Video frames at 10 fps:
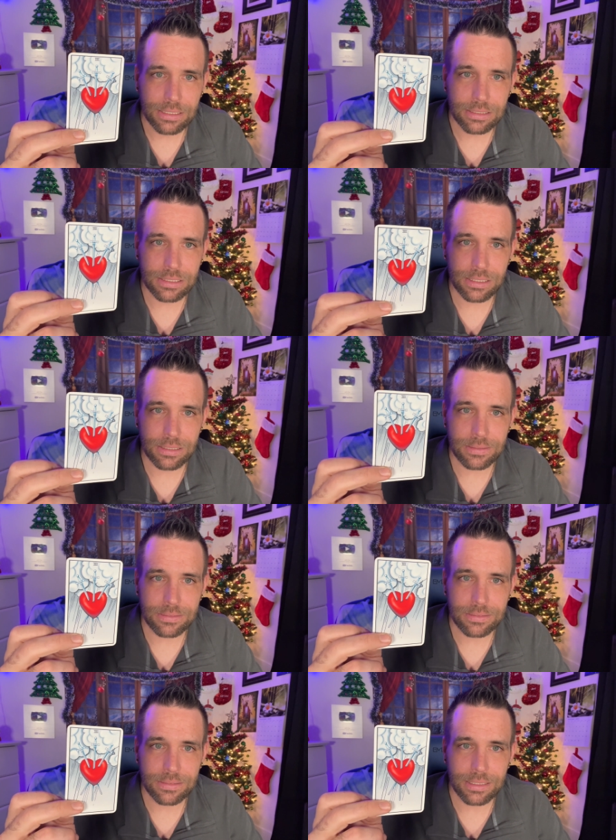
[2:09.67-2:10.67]

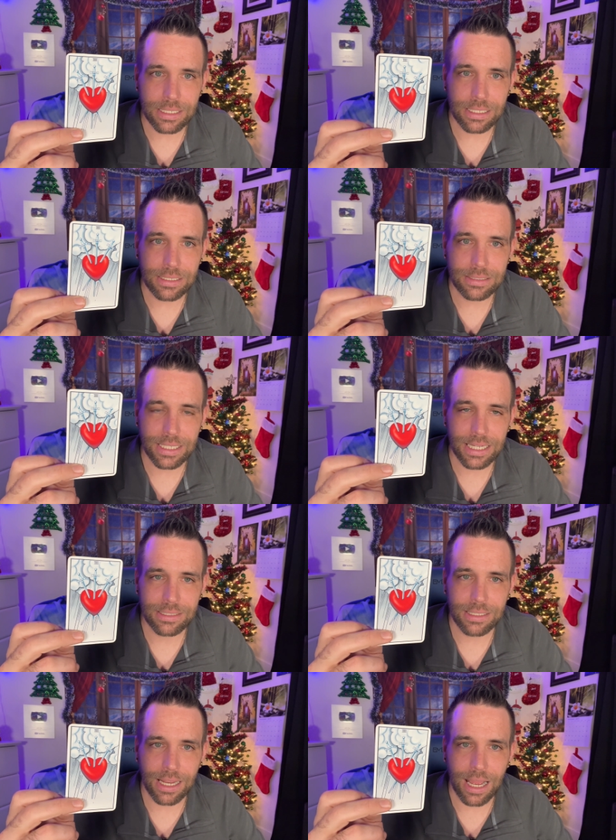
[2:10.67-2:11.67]
so any
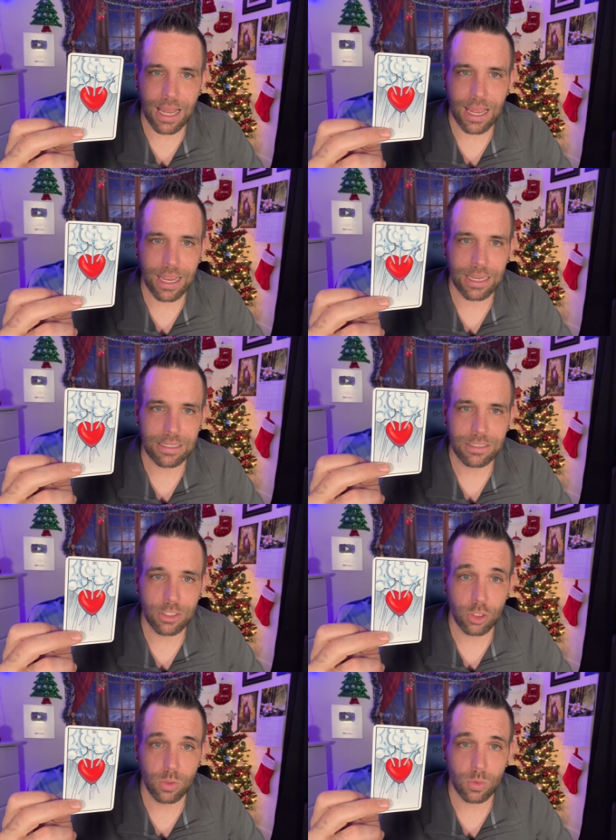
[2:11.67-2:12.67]
deck that I
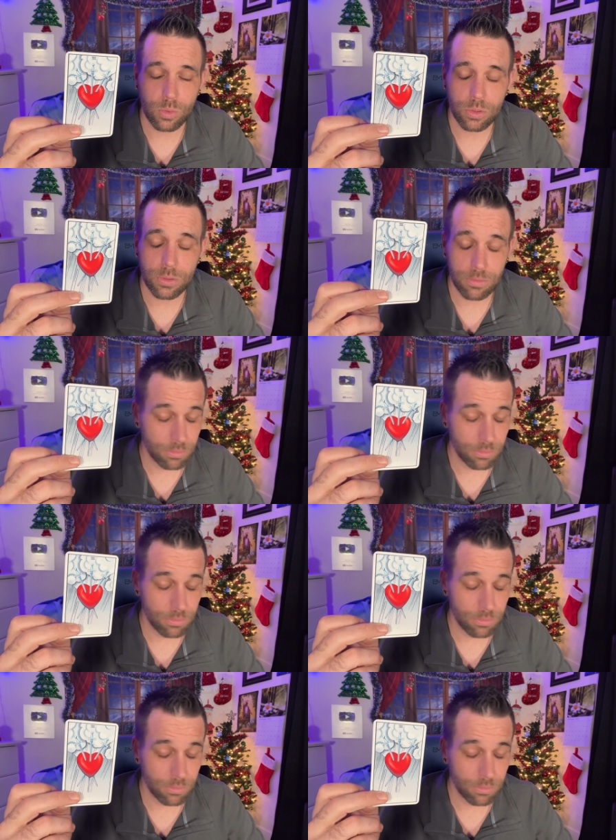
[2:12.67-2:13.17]
use